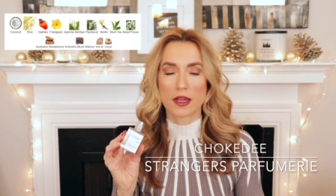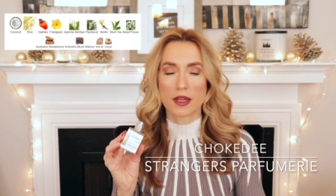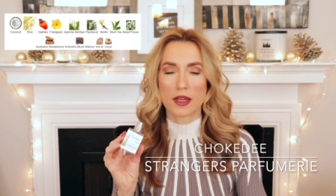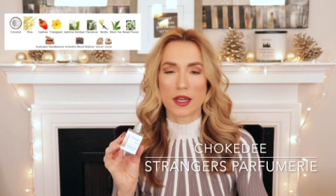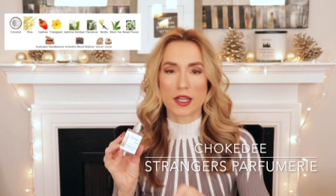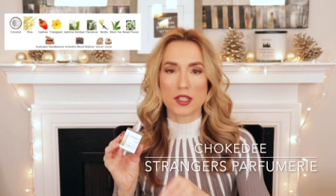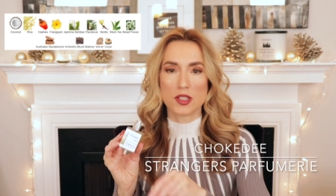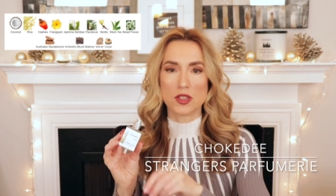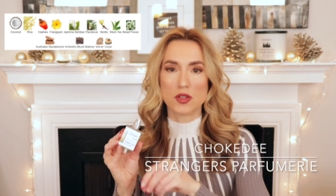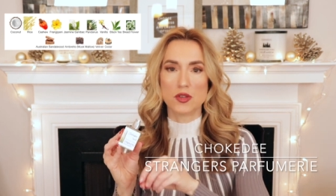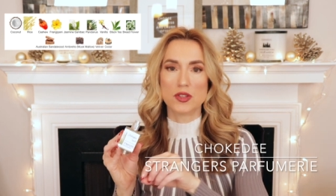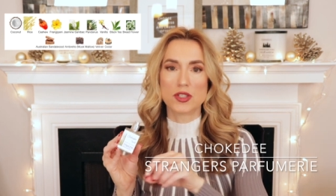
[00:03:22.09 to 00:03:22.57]

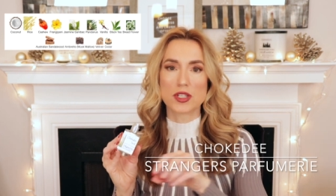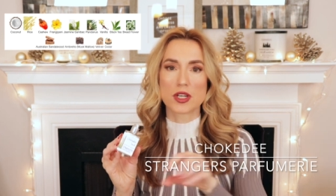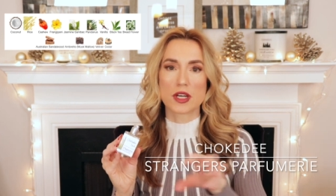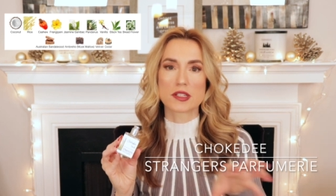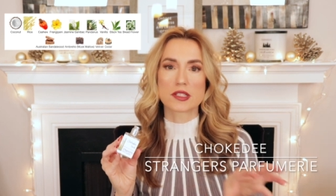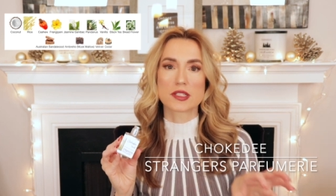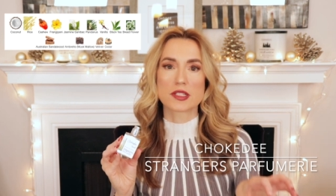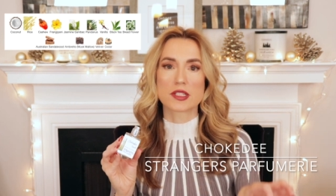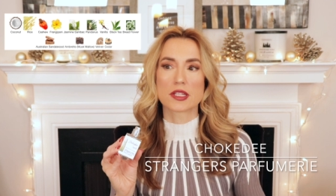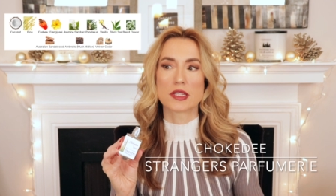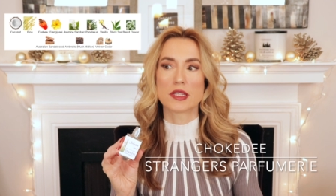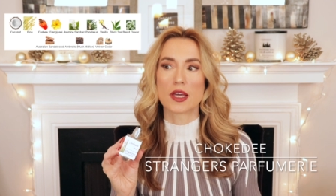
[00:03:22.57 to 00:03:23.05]
and you
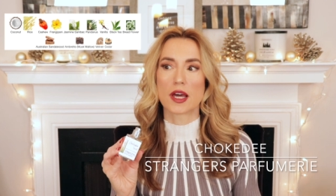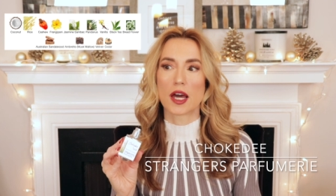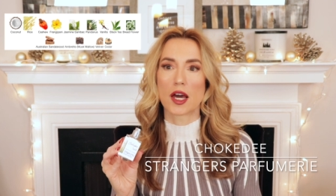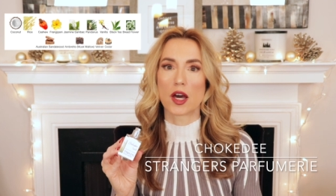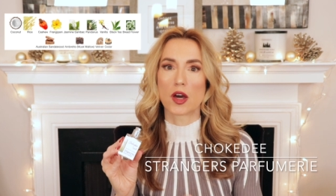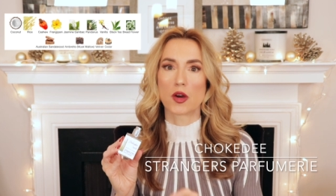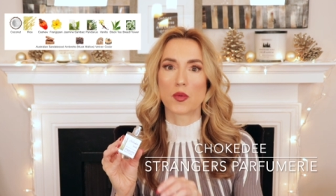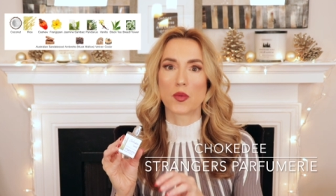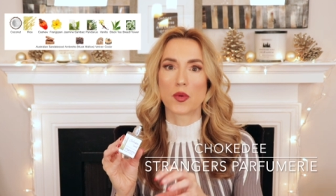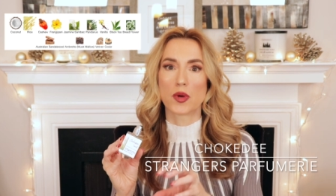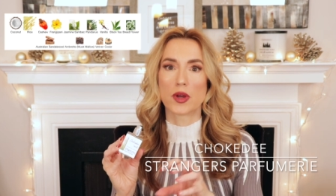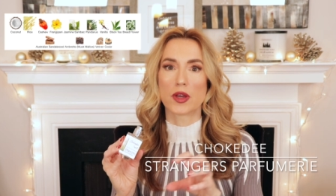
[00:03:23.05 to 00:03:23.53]
dusted
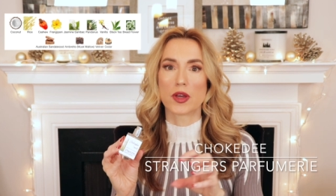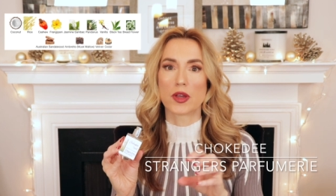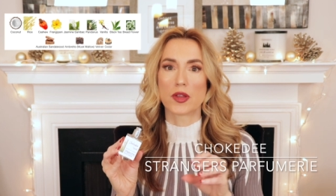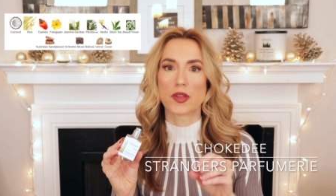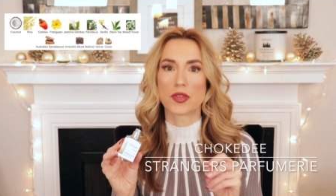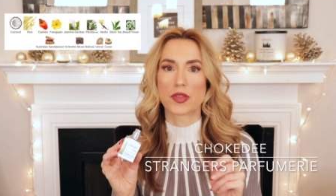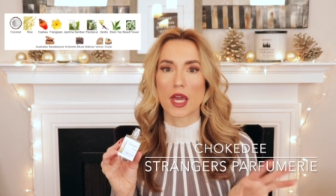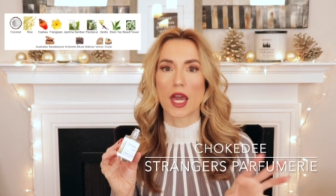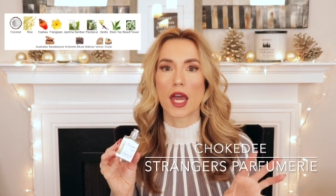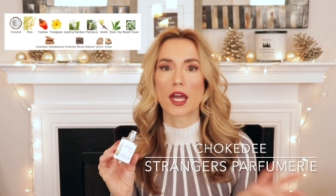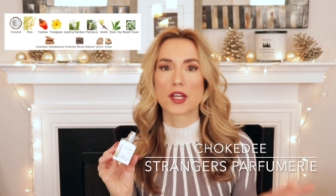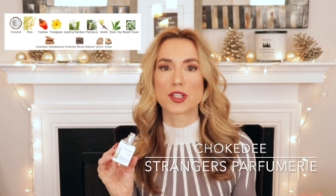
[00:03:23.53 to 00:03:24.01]
that
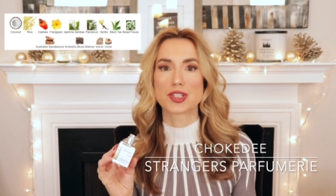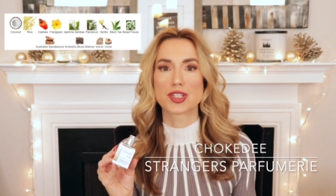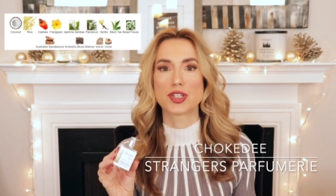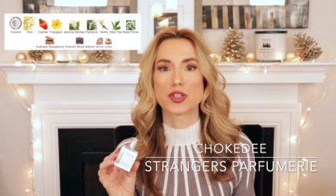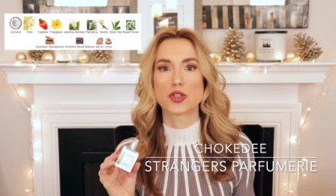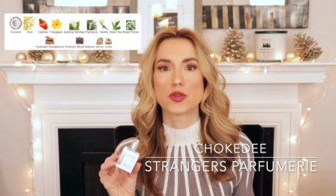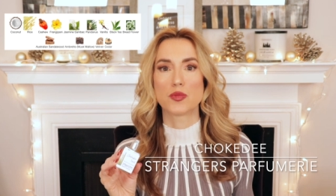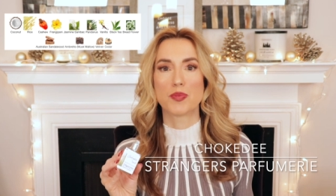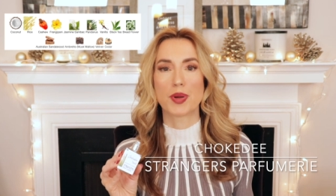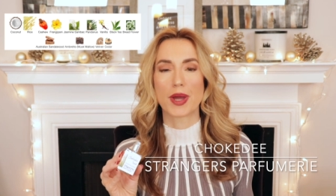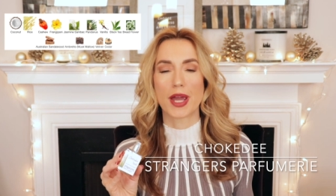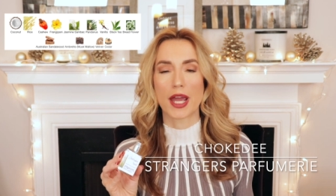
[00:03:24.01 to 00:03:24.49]
with
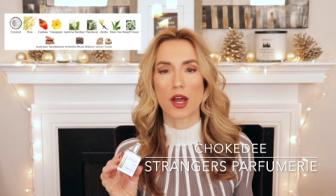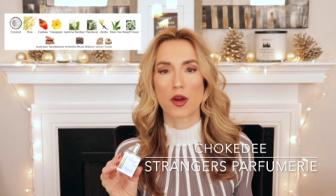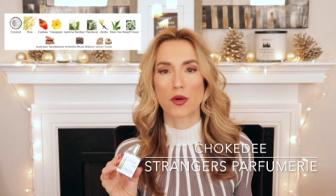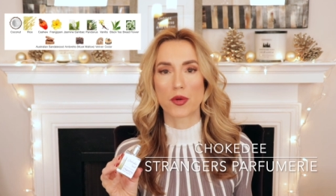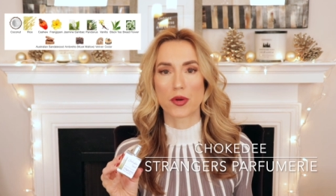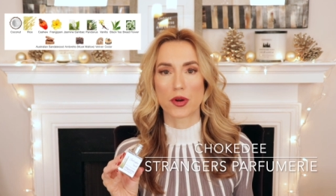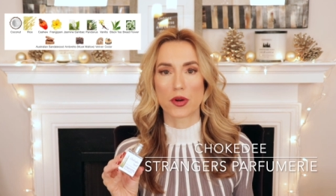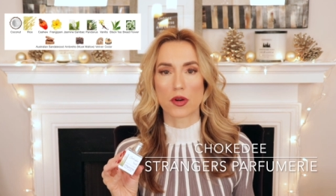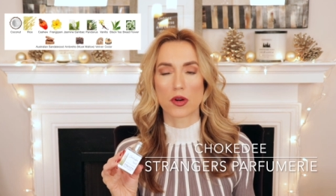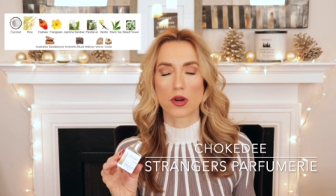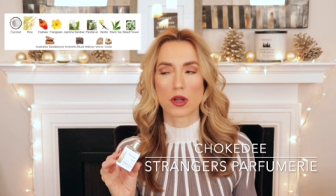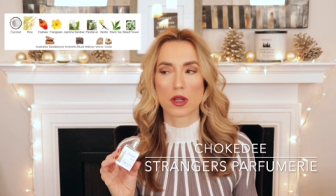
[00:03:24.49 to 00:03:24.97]
cashew
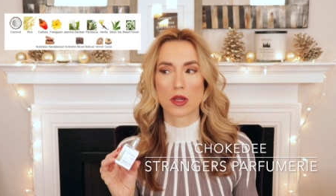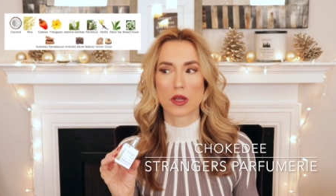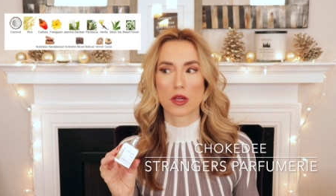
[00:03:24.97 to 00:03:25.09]
powder.